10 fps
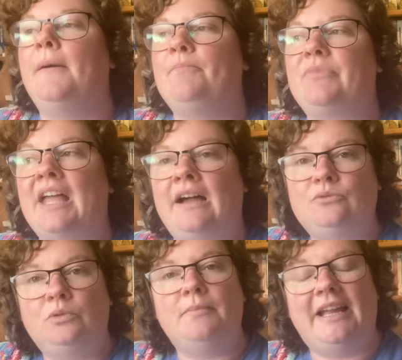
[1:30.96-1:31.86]

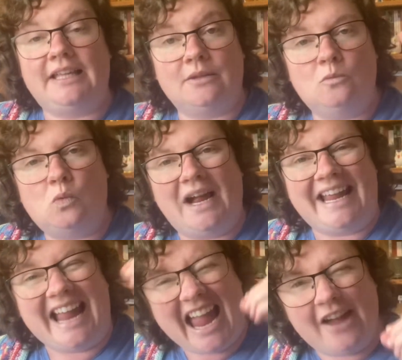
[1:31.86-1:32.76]
that would make them
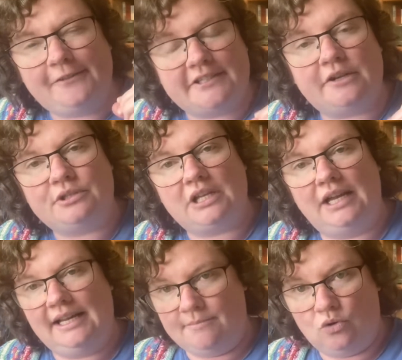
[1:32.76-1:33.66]
weigh ever so
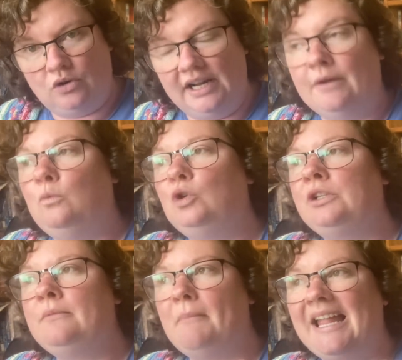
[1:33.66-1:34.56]
slightly more. It
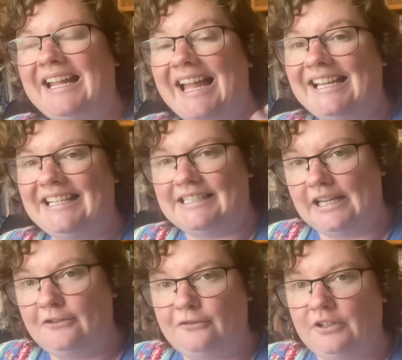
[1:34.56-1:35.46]
wouldn't make any
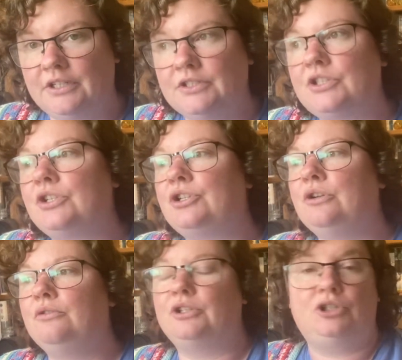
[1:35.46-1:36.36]
difference
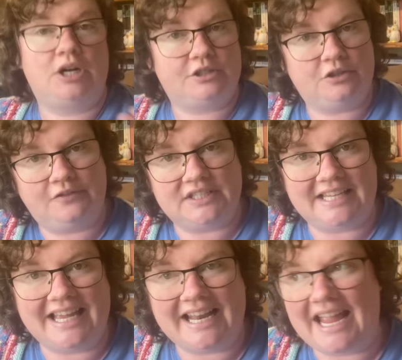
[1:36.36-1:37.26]
to the structure of the
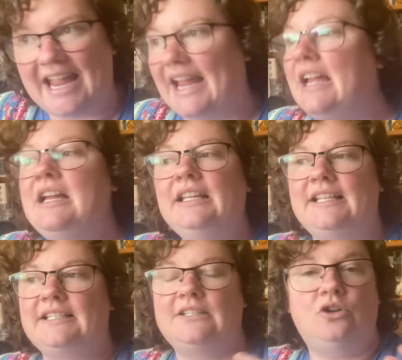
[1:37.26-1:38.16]
DNA.
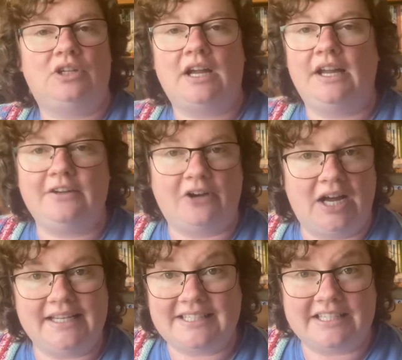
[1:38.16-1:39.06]
This is not the kind of
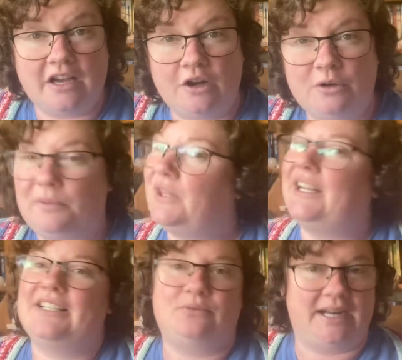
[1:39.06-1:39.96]
isotope that
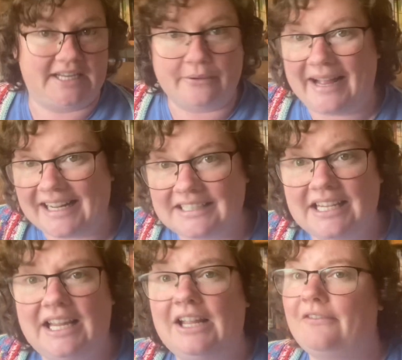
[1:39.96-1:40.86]
is
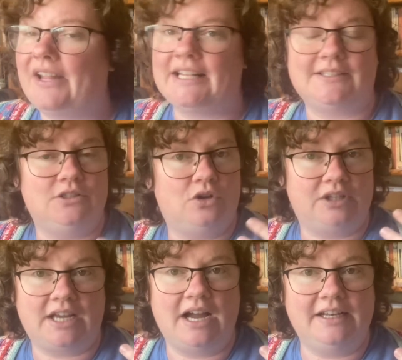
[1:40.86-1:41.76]
radioactive. It's not
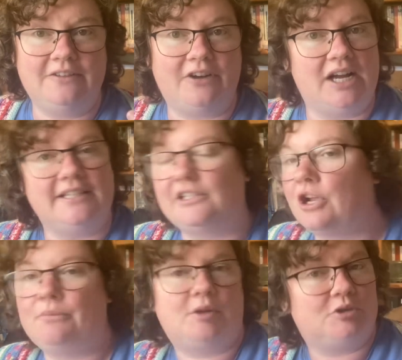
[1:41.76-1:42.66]
the kind of
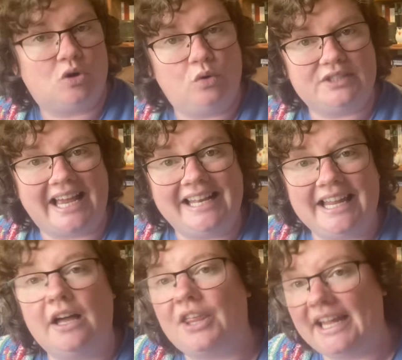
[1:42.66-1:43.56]
isotope that would cause
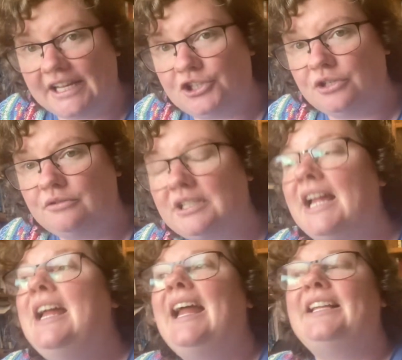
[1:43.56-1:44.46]
any other issues.
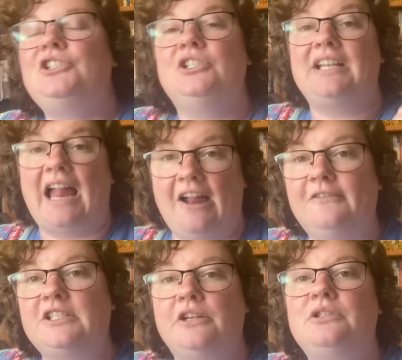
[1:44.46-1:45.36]
It's just
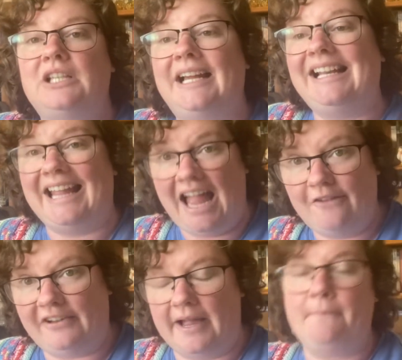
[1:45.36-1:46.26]
ever so slightly
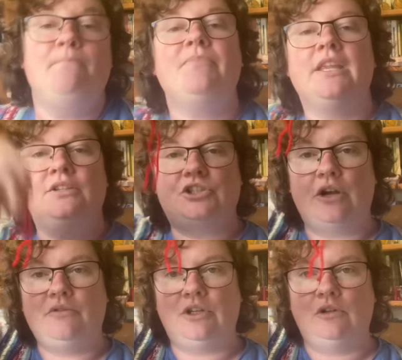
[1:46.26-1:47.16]
heavier.
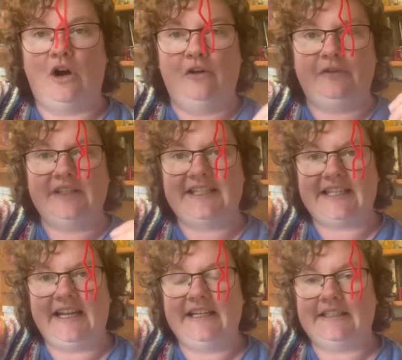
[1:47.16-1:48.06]
So you'll often
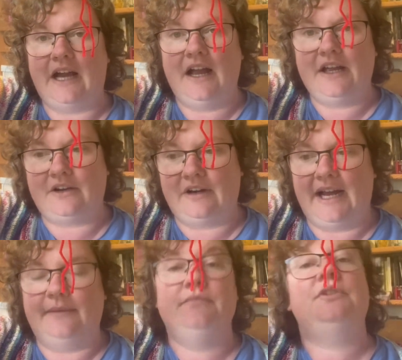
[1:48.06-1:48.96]
see
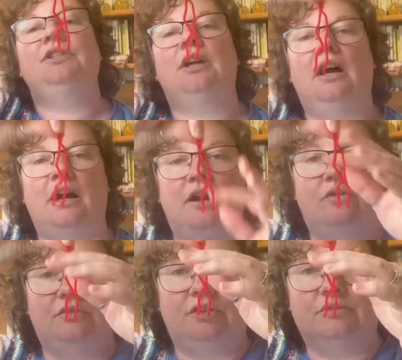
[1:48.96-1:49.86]
diagrams
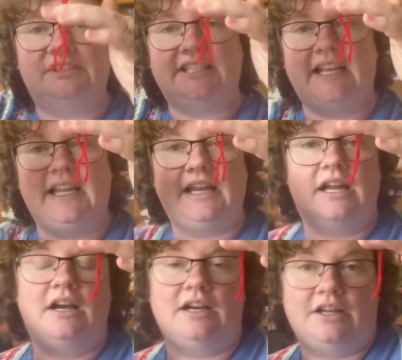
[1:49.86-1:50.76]
or you'll see
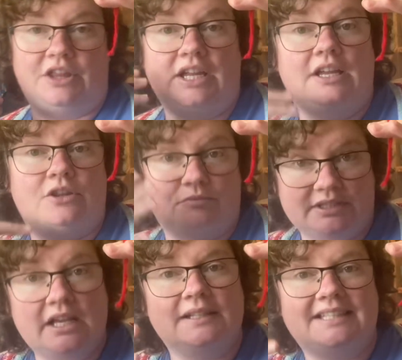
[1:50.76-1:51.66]
the
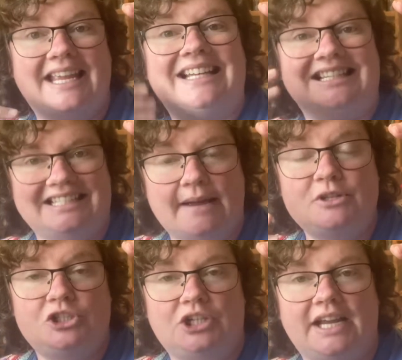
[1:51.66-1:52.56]
results. They can
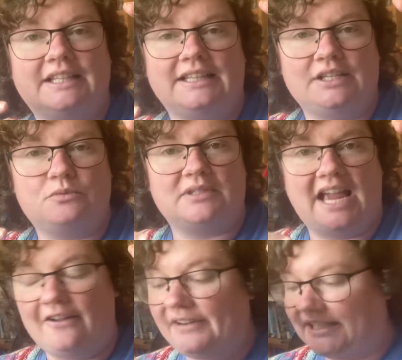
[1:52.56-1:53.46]
demonstrate that this was
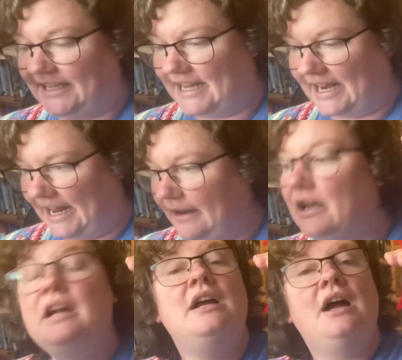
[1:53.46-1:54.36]
heavy DNA
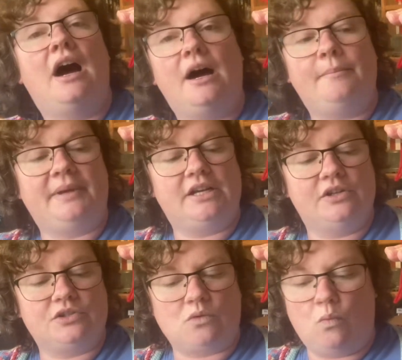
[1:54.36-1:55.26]

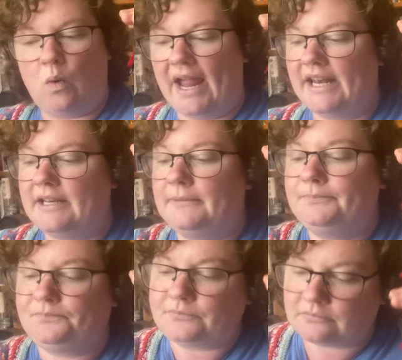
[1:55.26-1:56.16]
because when
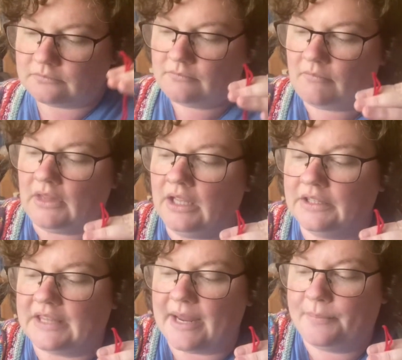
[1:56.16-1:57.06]

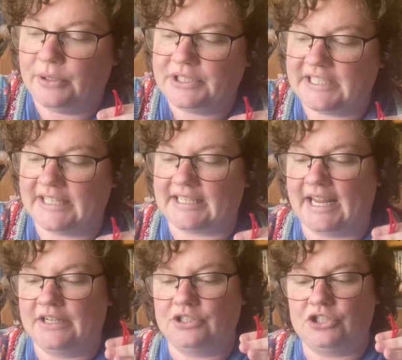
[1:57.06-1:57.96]
they put it
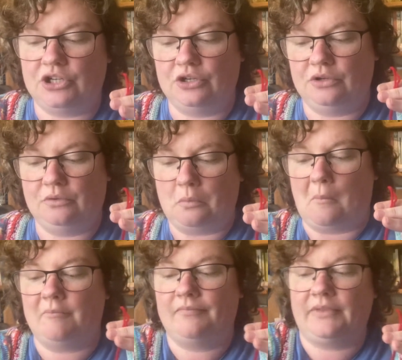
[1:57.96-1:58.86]
into
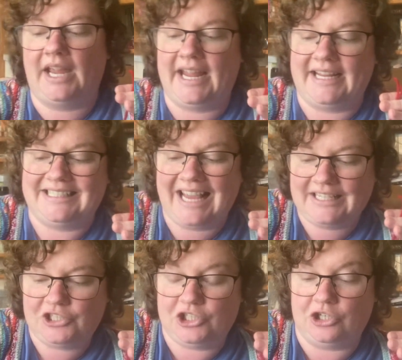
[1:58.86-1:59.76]
a
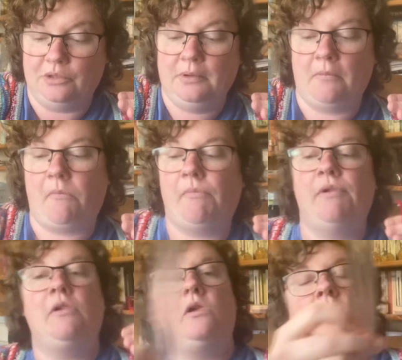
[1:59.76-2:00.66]
test tube
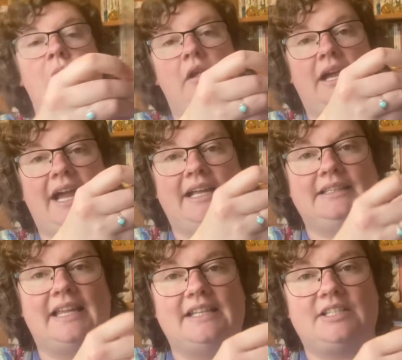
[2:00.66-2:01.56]

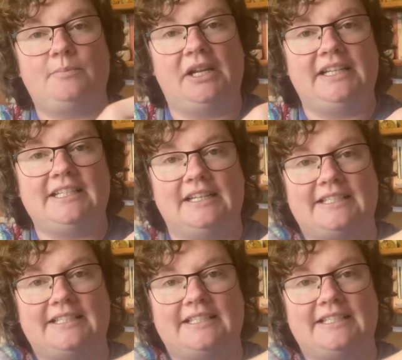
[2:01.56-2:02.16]
and they spun it in a